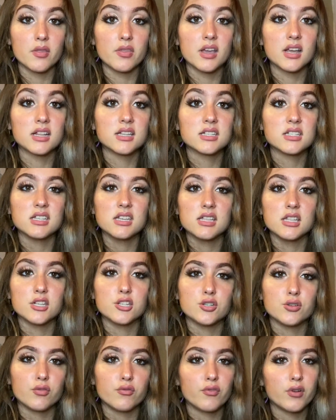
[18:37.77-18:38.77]
They can see
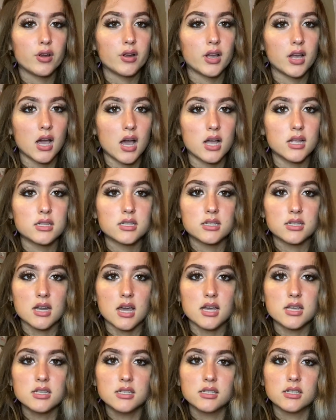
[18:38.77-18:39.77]
that you're very kind and
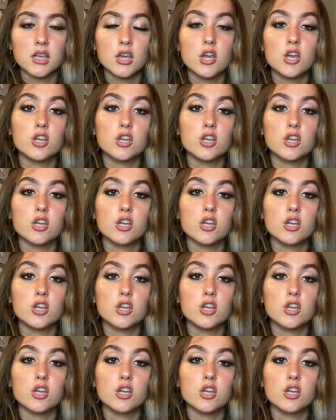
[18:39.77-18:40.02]
nice.